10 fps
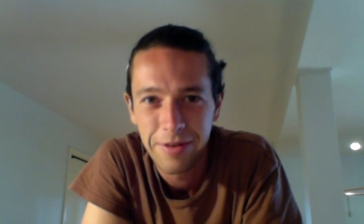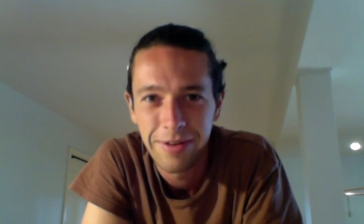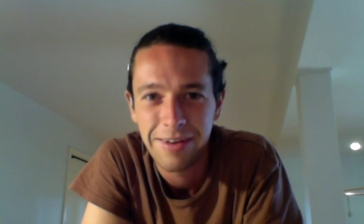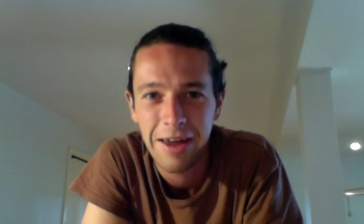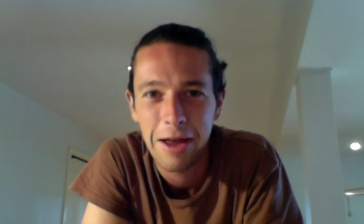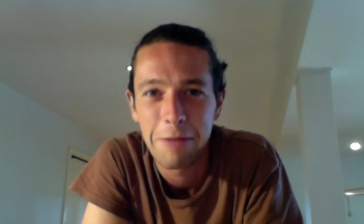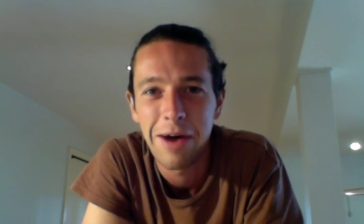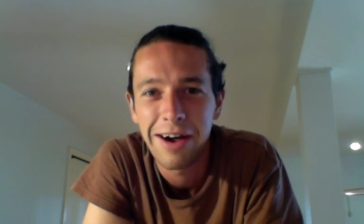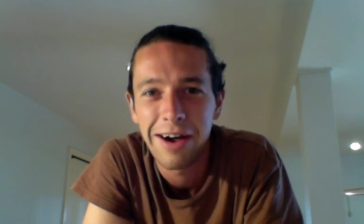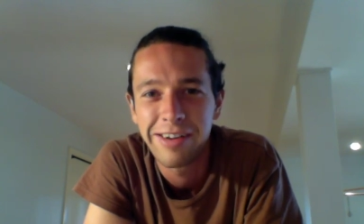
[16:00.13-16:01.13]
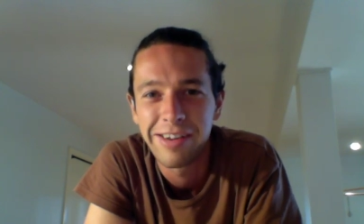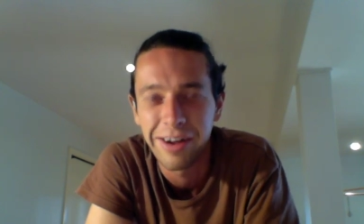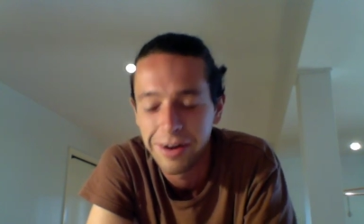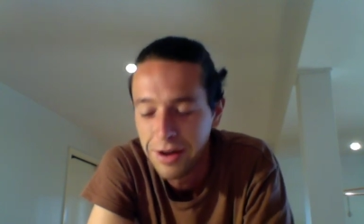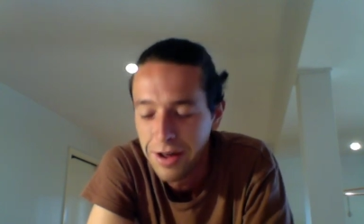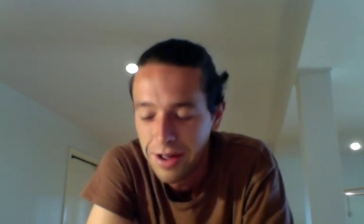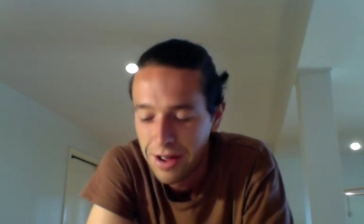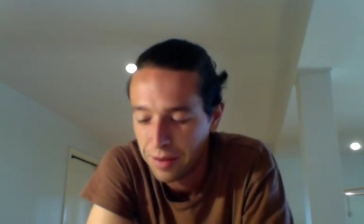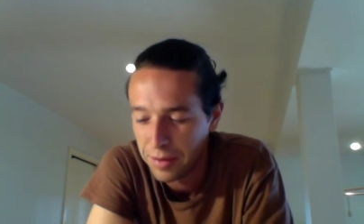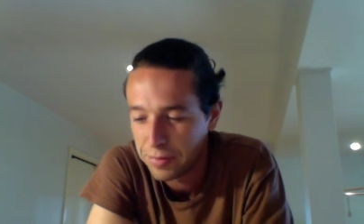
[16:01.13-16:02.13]
10 mark. So
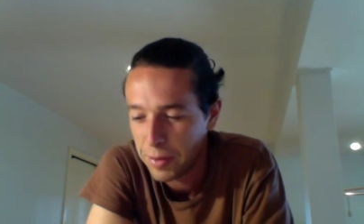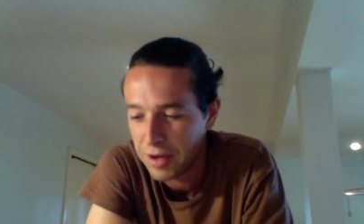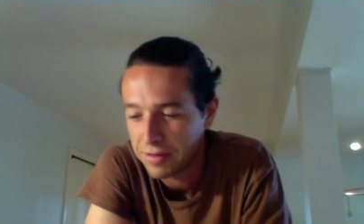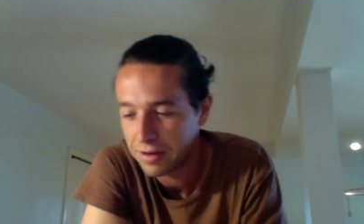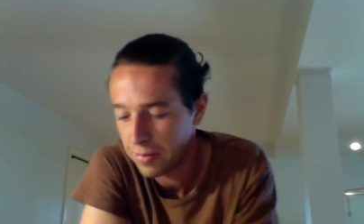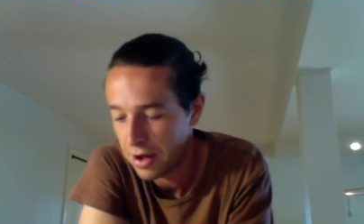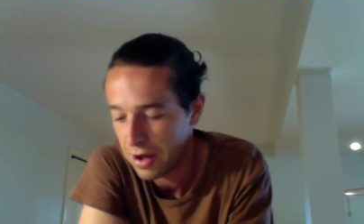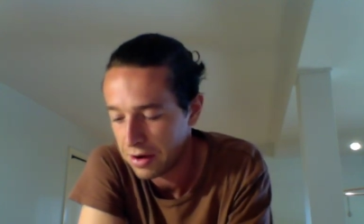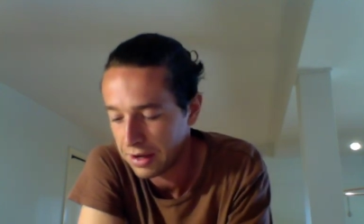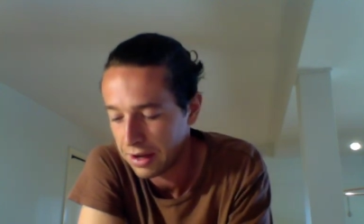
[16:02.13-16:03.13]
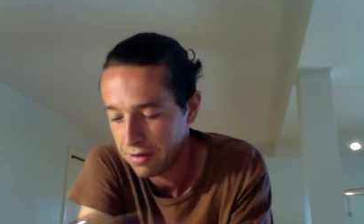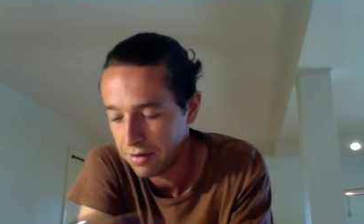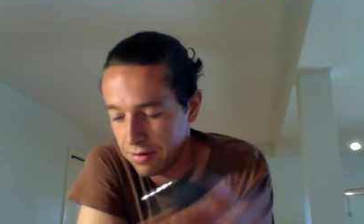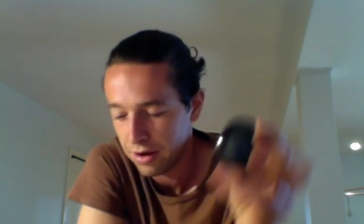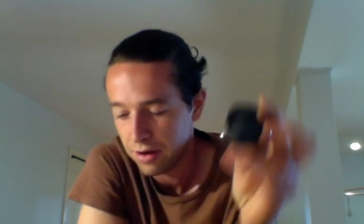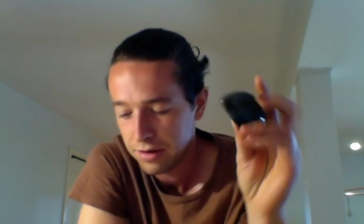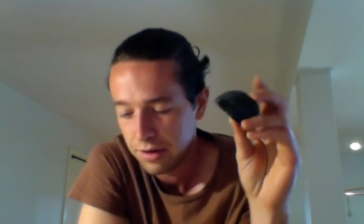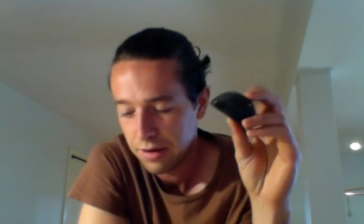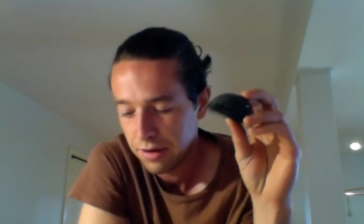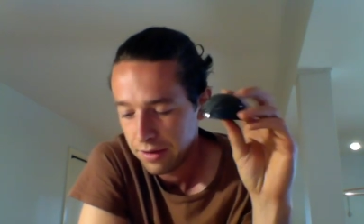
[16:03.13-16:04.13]
I'm expecting to be able to get,
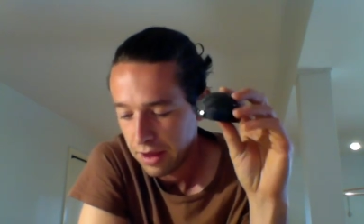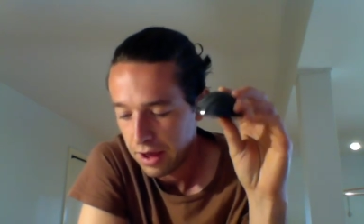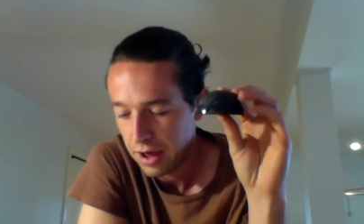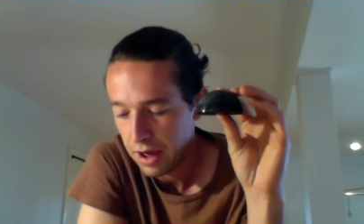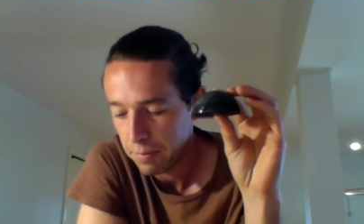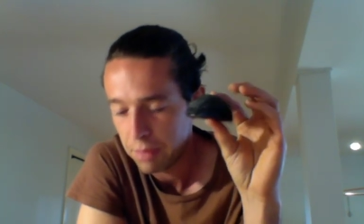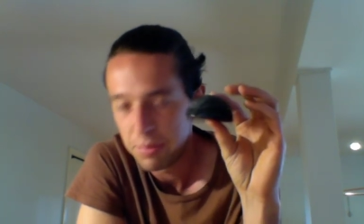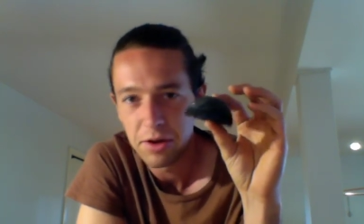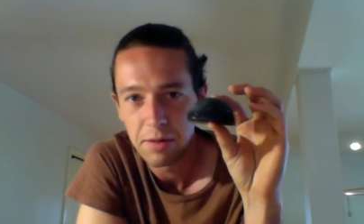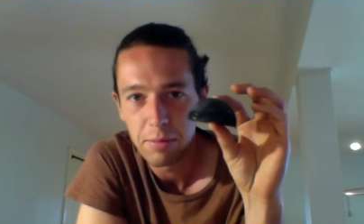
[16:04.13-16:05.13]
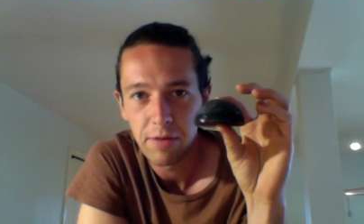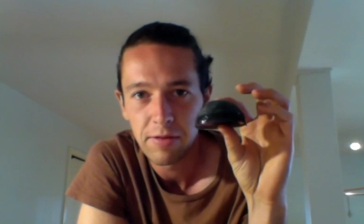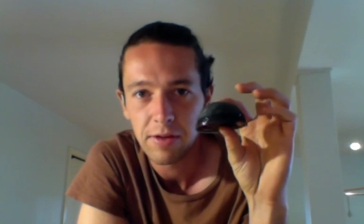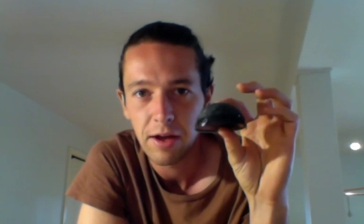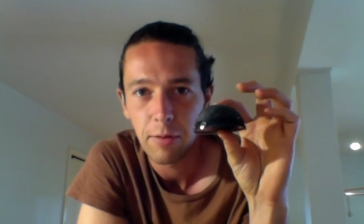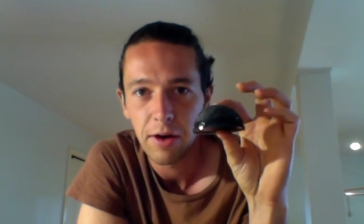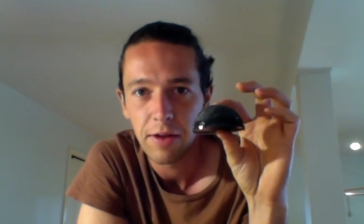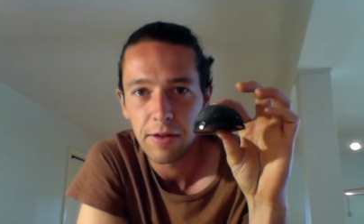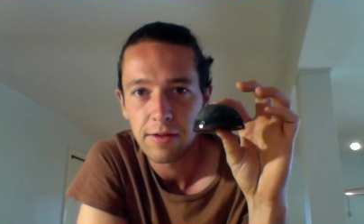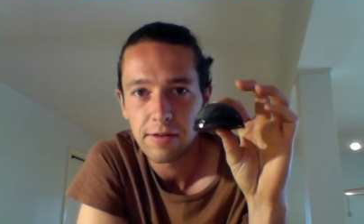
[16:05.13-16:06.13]
a million Bovis out of one of
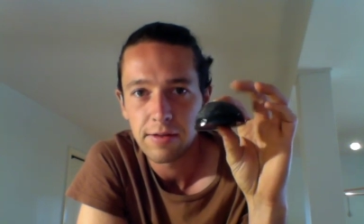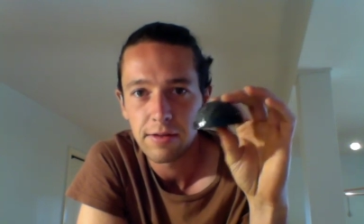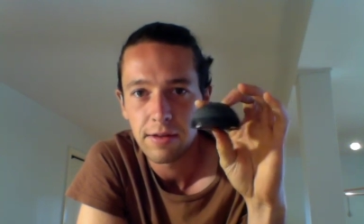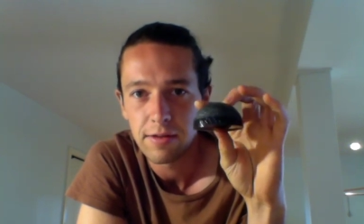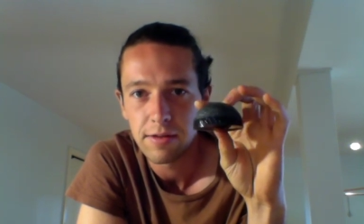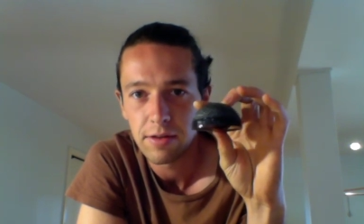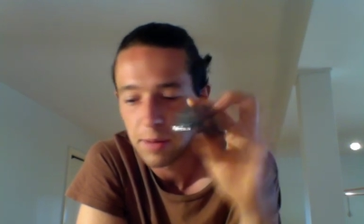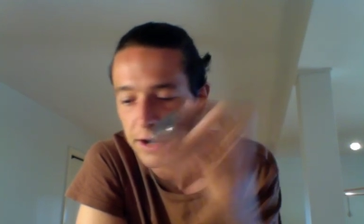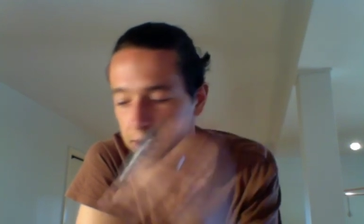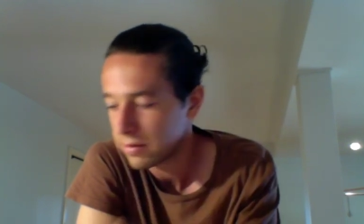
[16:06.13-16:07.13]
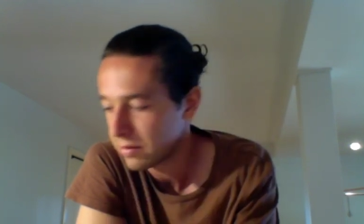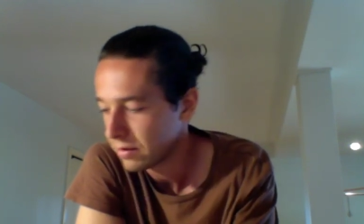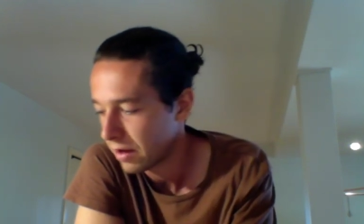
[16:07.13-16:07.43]
these little buggers.